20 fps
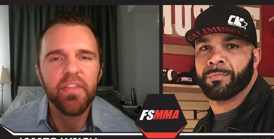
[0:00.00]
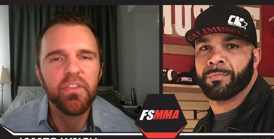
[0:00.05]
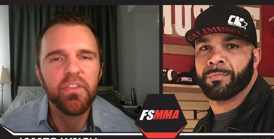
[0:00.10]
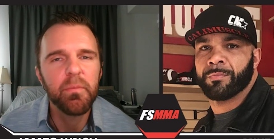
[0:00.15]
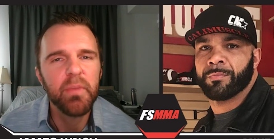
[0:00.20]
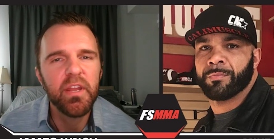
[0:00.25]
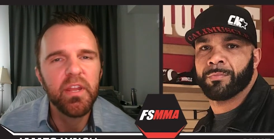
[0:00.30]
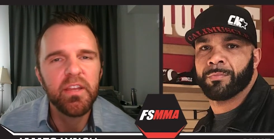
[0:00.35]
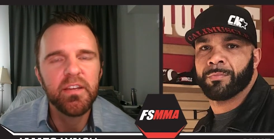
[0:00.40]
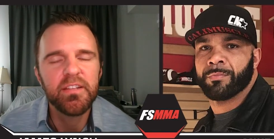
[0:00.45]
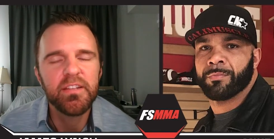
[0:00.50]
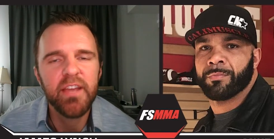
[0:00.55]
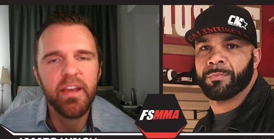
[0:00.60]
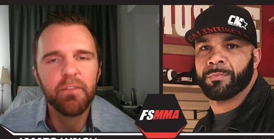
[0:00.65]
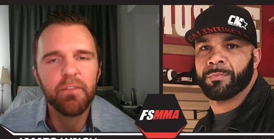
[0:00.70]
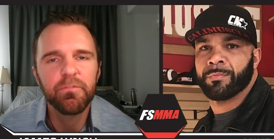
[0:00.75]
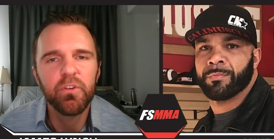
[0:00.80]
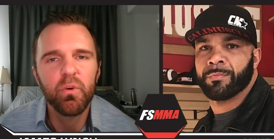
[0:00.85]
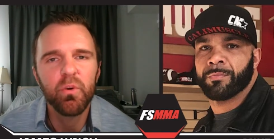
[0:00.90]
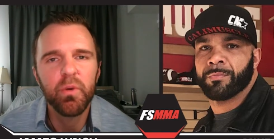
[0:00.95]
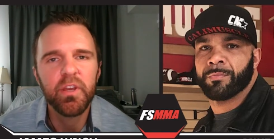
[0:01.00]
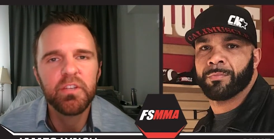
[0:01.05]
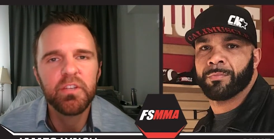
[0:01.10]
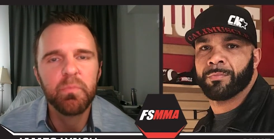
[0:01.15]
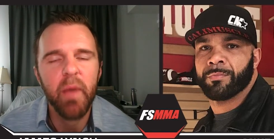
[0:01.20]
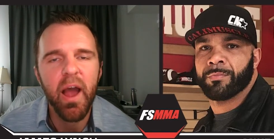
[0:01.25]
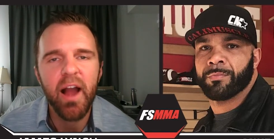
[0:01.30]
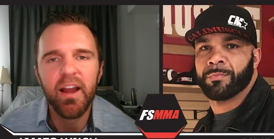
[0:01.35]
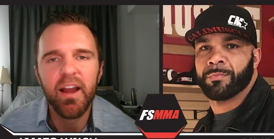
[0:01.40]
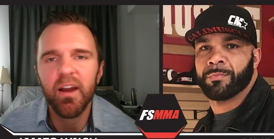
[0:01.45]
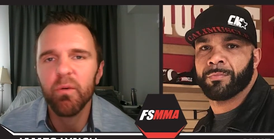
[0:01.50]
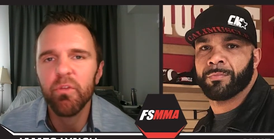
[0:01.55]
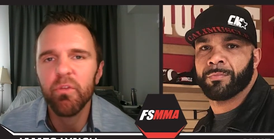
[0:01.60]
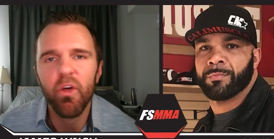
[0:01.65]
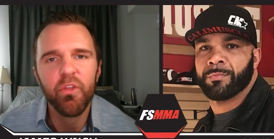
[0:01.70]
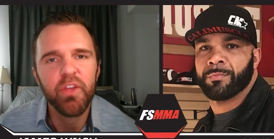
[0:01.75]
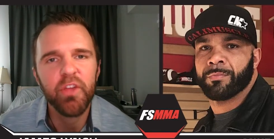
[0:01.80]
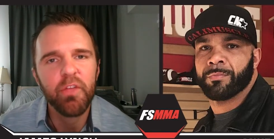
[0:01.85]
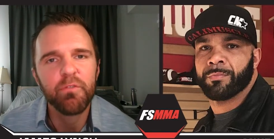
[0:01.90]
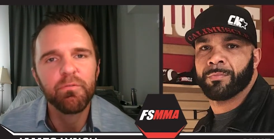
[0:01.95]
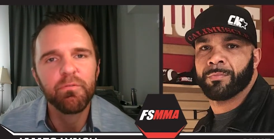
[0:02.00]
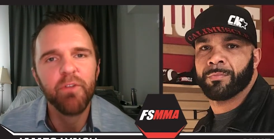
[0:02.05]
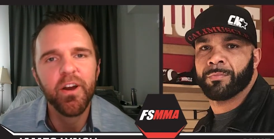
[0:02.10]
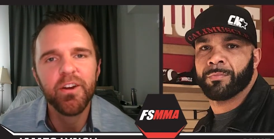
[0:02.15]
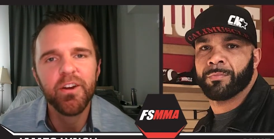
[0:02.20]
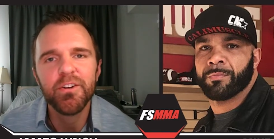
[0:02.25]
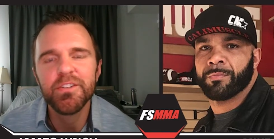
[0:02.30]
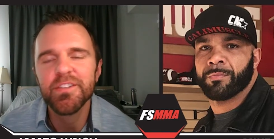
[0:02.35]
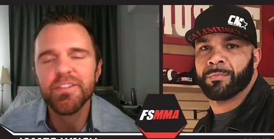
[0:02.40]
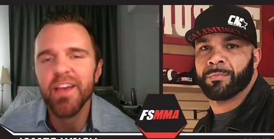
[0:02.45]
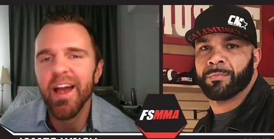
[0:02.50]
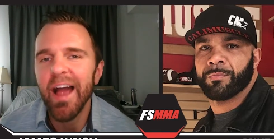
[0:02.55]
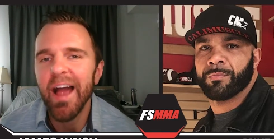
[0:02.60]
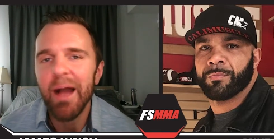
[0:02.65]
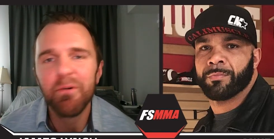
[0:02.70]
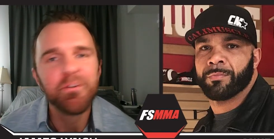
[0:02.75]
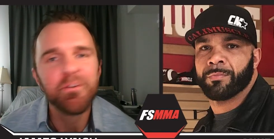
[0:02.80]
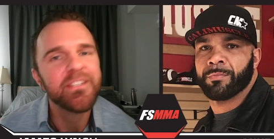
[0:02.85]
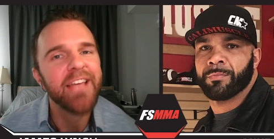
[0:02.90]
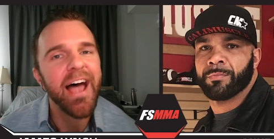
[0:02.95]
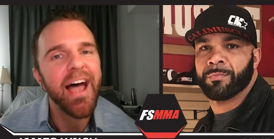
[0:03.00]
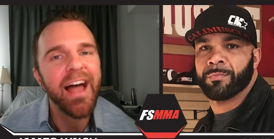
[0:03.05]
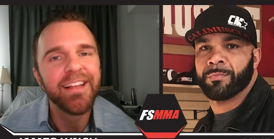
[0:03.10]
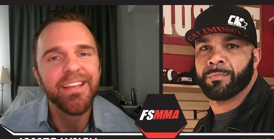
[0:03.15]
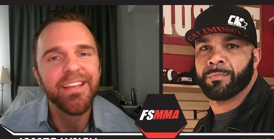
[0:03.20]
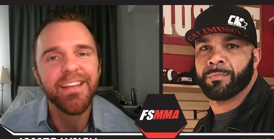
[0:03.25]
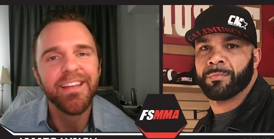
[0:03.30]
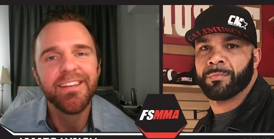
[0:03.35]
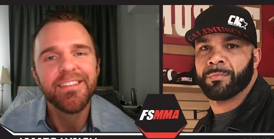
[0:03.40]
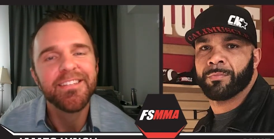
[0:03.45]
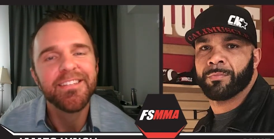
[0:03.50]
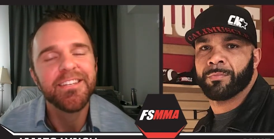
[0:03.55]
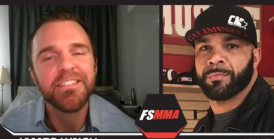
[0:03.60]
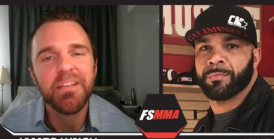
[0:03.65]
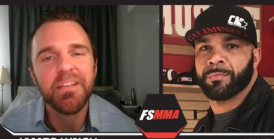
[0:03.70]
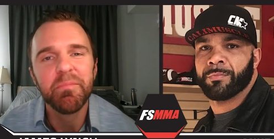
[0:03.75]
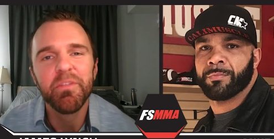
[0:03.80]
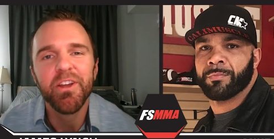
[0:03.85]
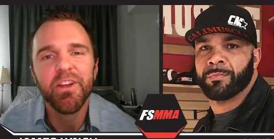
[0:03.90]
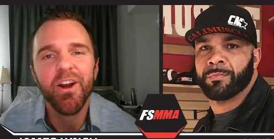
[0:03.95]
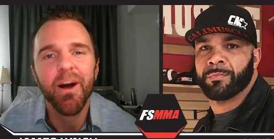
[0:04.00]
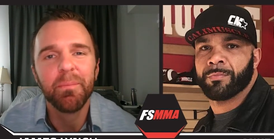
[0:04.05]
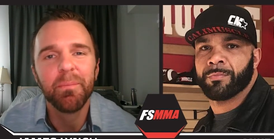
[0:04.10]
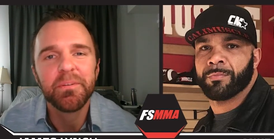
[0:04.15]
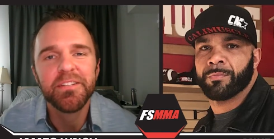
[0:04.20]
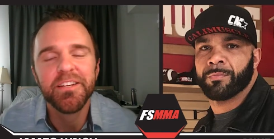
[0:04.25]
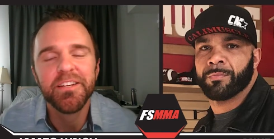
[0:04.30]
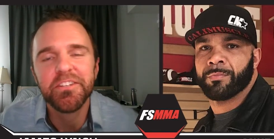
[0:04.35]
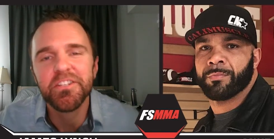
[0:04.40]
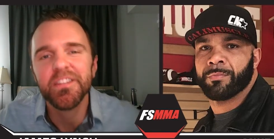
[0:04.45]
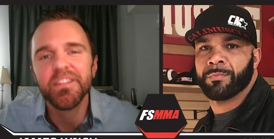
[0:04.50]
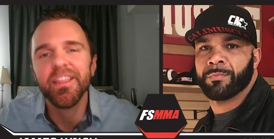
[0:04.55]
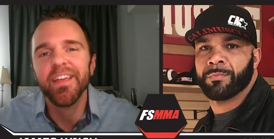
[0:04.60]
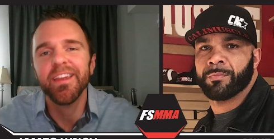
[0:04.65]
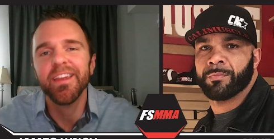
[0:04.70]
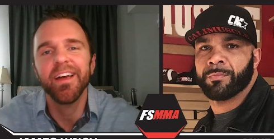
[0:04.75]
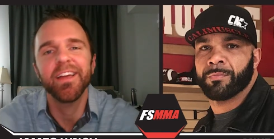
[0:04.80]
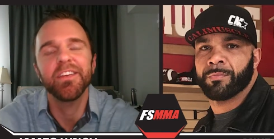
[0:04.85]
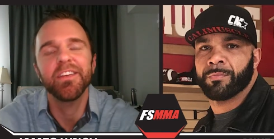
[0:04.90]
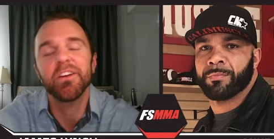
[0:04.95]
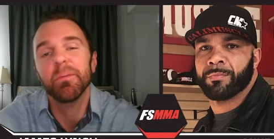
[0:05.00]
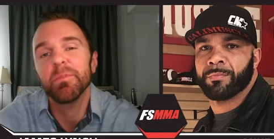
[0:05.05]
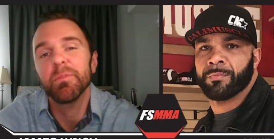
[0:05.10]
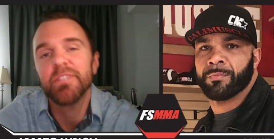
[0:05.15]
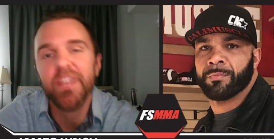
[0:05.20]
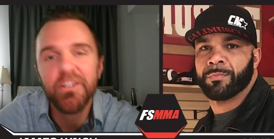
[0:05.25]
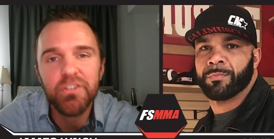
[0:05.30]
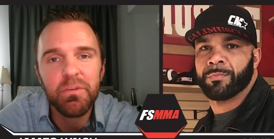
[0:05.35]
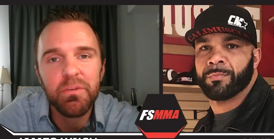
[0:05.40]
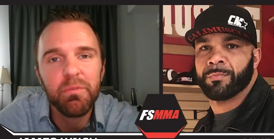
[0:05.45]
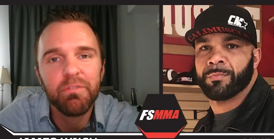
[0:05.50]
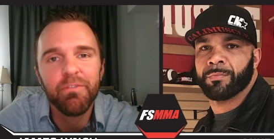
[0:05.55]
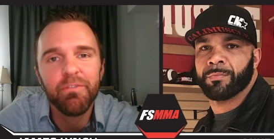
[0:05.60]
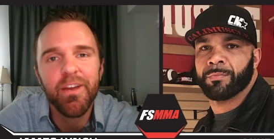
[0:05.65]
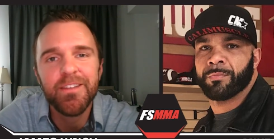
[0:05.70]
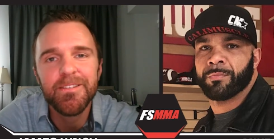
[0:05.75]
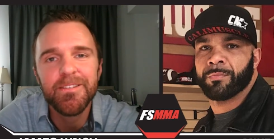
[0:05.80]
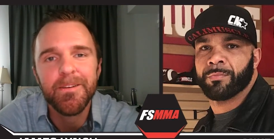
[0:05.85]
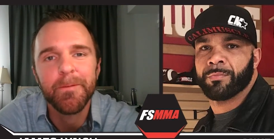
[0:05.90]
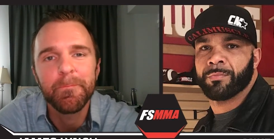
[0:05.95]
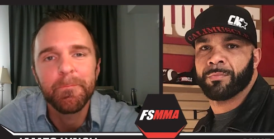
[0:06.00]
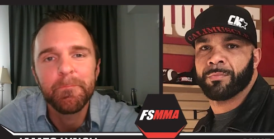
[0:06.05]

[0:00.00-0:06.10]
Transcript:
Speaker 1: the media day a few weeks back uh, with all the other fighters. Uh, how was that, getting to see some of the competition that uh, you could potentially be facing?